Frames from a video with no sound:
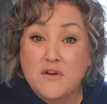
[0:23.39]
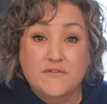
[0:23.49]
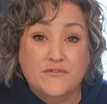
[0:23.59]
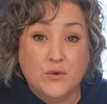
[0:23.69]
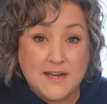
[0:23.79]

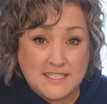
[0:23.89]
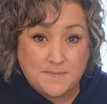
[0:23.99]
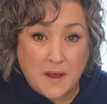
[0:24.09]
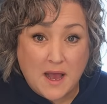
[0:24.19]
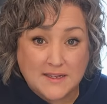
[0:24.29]
free
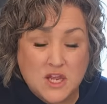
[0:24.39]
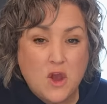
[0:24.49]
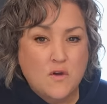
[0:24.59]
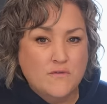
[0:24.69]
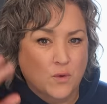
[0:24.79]
spot
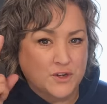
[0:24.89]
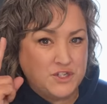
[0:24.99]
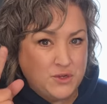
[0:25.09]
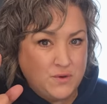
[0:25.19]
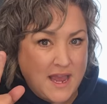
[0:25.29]
for
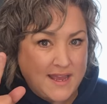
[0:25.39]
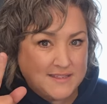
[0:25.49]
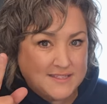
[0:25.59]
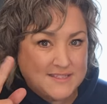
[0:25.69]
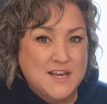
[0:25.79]
two
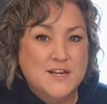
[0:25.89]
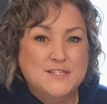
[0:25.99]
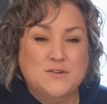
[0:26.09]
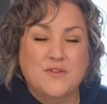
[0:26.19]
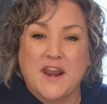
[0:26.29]
nights
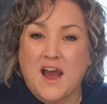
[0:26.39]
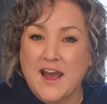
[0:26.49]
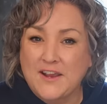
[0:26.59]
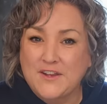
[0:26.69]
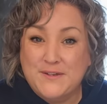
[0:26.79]
so that
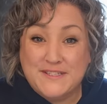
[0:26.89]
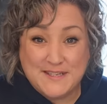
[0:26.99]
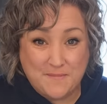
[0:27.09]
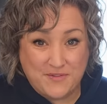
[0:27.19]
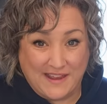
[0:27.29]
I could do
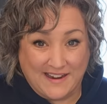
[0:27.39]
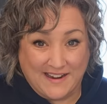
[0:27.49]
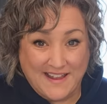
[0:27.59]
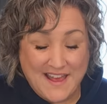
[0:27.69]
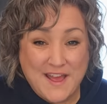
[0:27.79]

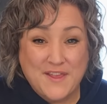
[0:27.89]
something